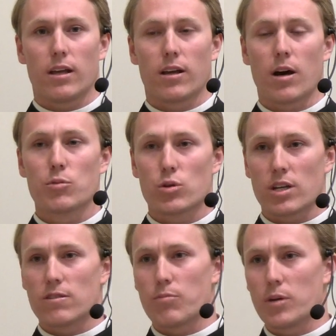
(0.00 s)
come to a
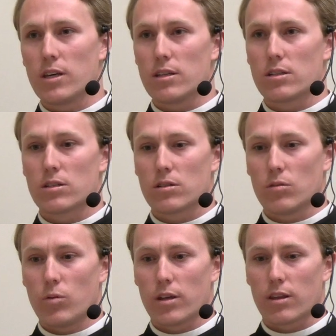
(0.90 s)
sense of peace
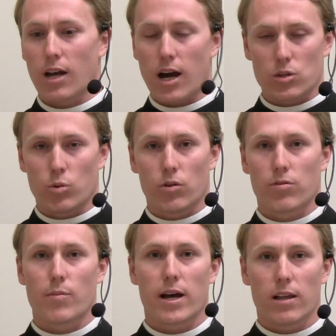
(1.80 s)
with God's will
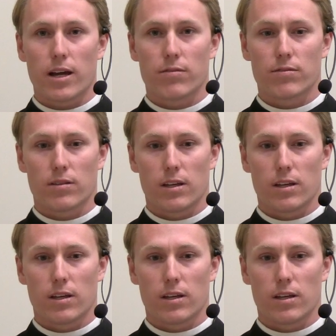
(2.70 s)
for my life.